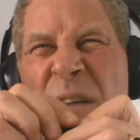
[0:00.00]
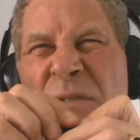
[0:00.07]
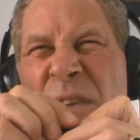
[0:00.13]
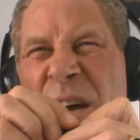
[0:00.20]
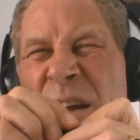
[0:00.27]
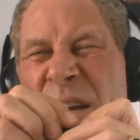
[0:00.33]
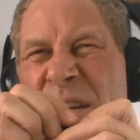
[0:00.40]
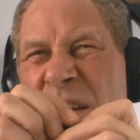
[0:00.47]
I
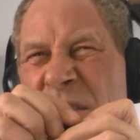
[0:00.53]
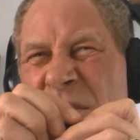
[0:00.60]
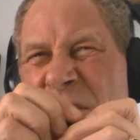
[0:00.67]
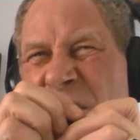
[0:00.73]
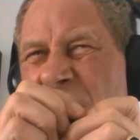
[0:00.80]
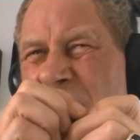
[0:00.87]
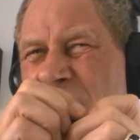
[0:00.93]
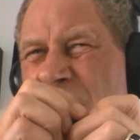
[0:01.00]
find it
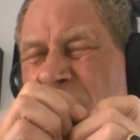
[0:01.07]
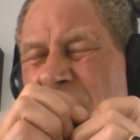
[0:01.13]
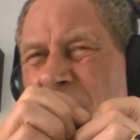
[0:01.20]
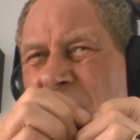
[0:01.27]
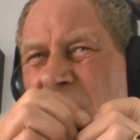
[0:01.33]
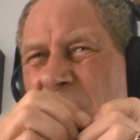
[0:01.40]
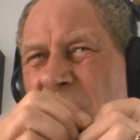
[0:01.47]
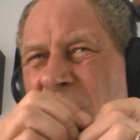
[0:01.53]
difficult
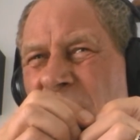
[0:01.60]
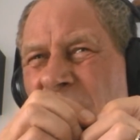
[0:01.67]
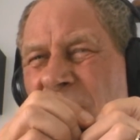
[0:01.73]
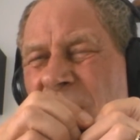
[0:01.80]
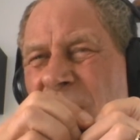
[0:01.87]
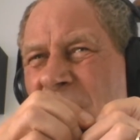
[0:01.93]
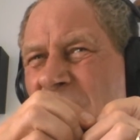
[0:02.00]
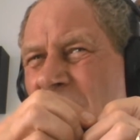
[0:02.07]
to
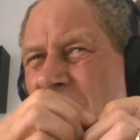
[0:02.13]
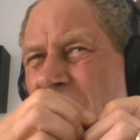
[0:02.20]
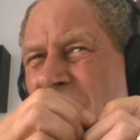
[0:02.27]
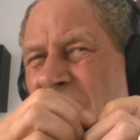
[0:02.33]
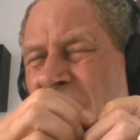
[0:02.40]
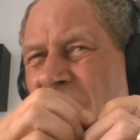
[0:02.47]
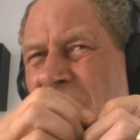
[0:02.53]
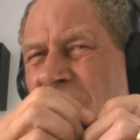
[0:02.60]
believe that it's a
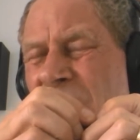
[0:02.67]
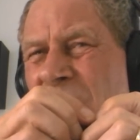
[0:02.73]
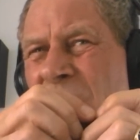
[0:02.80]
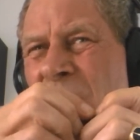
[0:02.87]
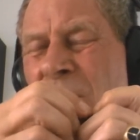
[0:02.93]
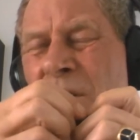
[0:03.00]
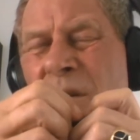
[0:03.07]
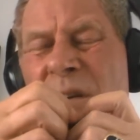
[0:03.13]
fake,
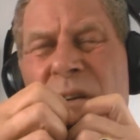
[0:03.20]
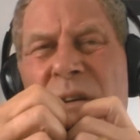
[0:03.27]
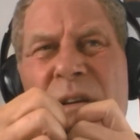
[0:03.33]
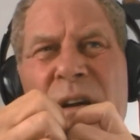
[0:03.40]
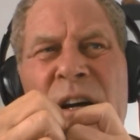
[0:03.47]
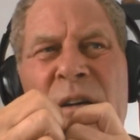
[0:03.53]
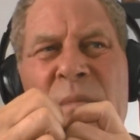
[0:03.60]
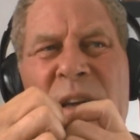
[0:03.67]
though.
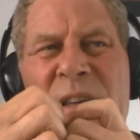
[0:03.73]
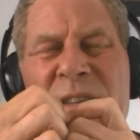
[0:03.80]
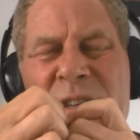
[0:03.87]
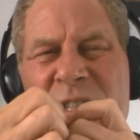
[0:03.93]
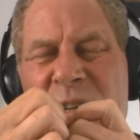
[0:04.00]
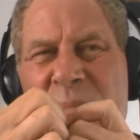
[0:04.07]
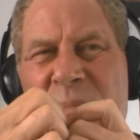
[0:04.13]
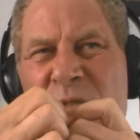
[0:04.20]
It's
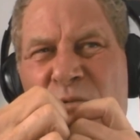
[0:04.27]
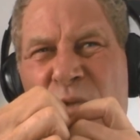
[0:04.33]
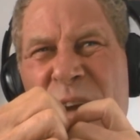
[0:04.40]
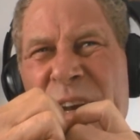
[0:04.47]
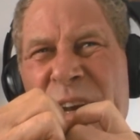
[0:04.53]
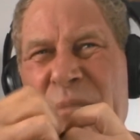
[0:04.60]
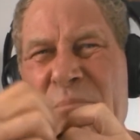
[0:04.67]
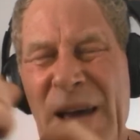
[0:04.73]
also been
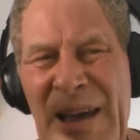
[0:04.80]
really